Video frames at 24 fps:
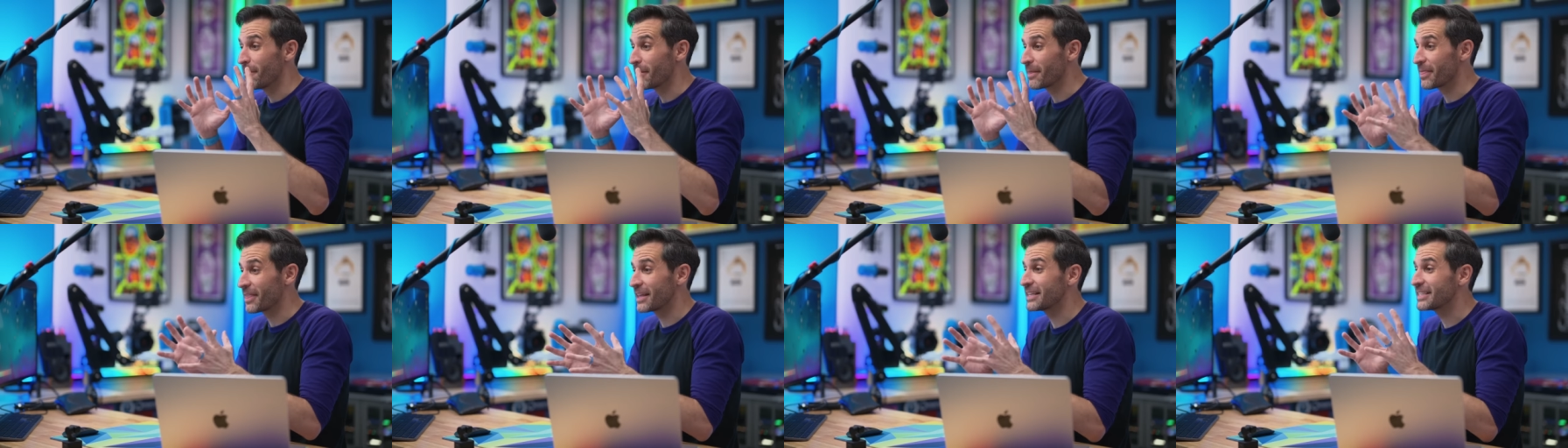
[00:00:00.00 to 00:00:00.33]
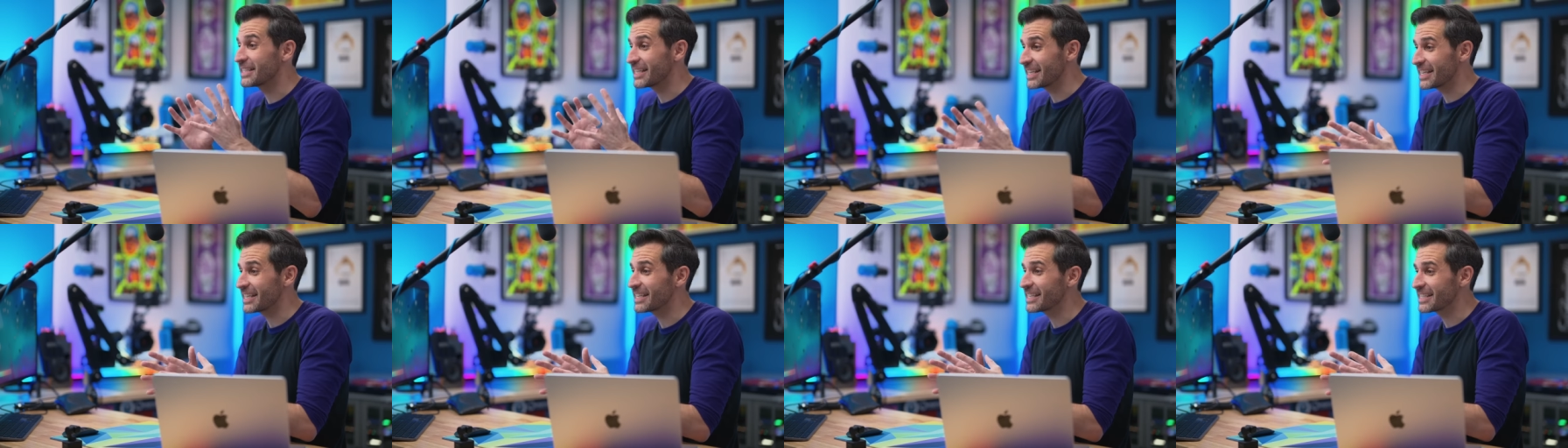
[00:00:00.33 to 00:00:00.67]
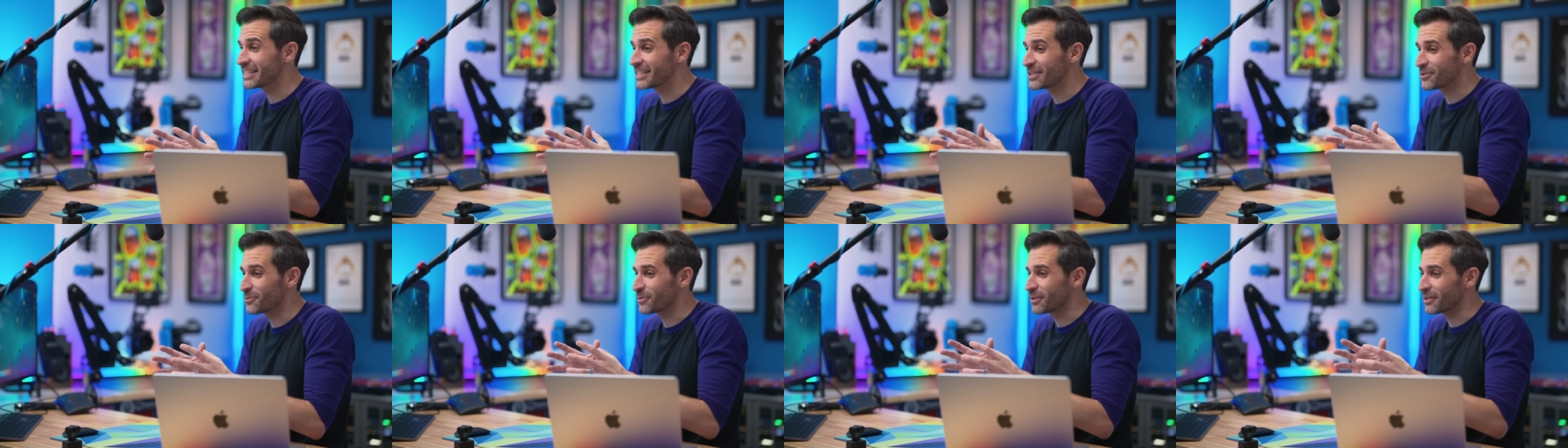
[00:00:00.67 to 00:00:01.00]
but this
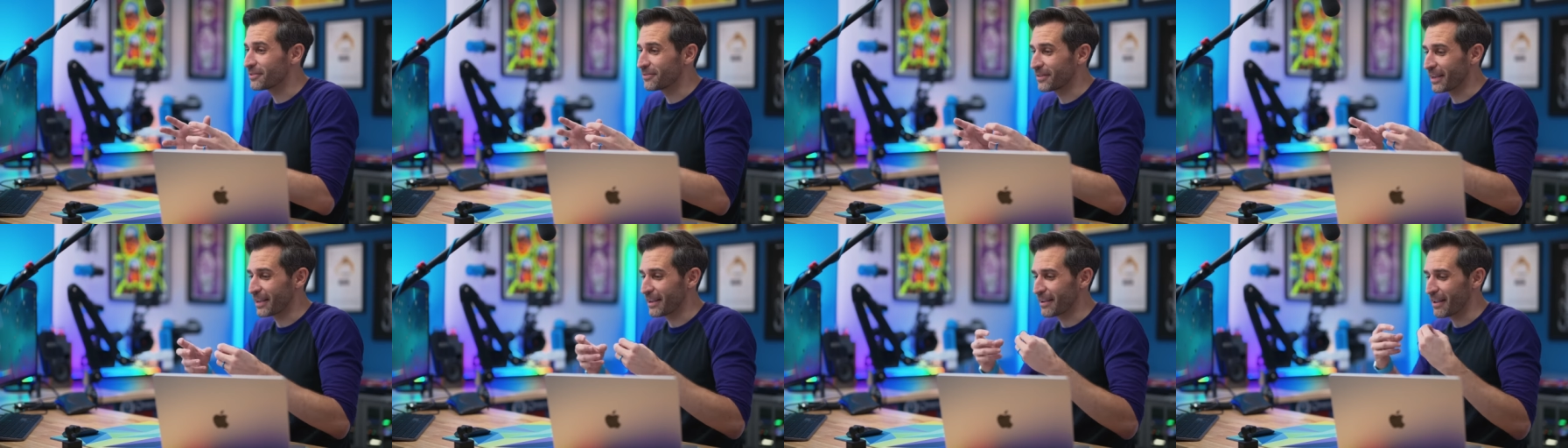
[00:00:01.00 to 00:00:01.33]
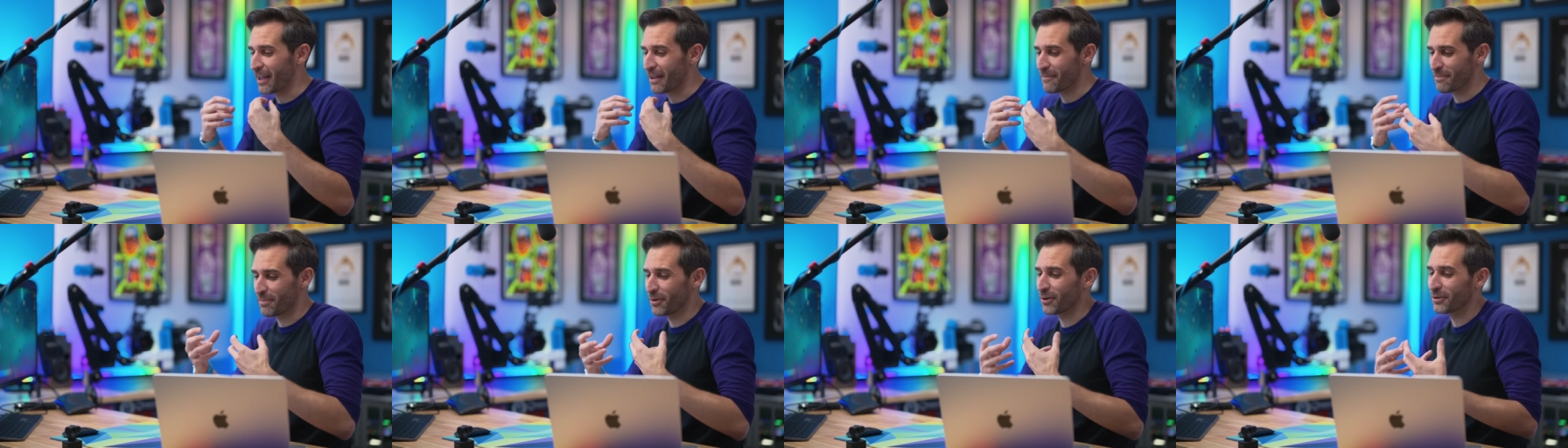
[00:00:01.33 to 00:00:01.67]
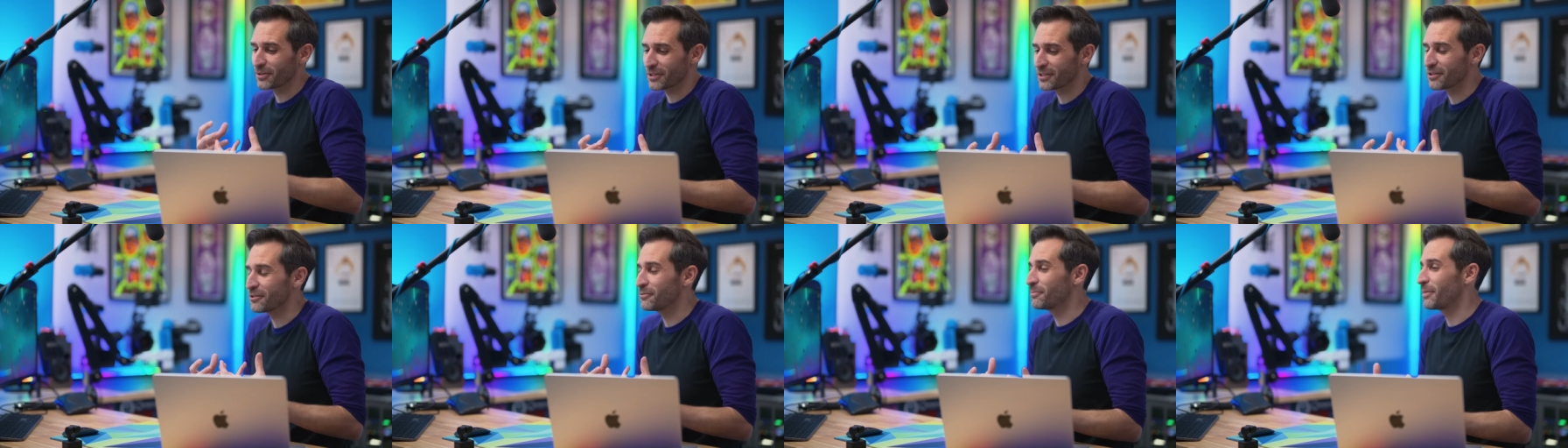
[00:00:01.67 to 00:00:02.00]
is sort of a, a
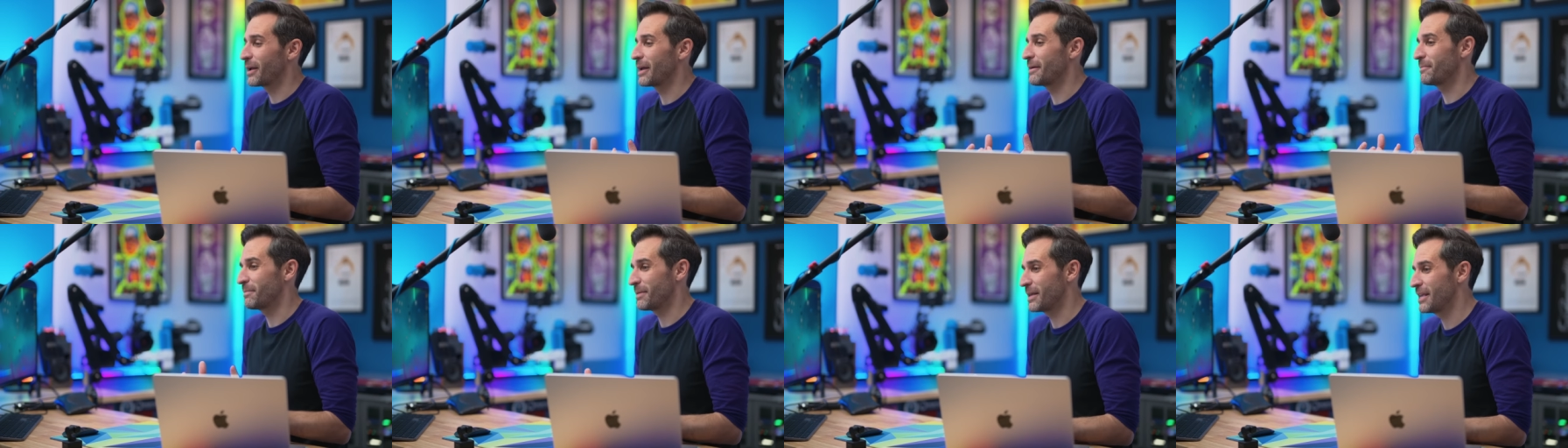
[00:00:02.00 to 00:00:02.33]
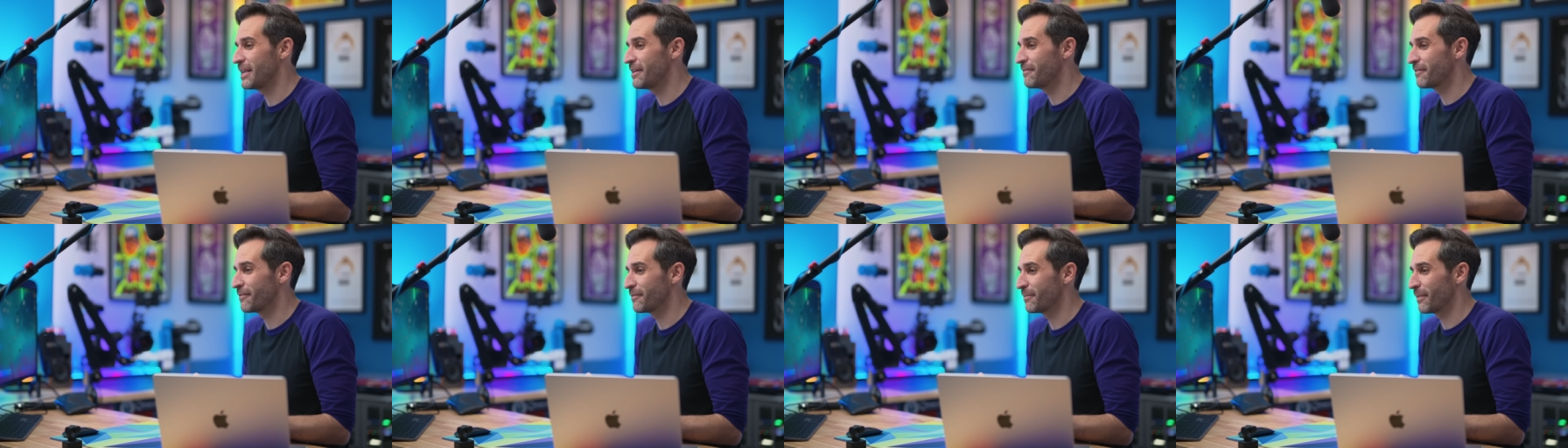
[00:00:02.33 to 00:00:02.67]
personal pet peeve of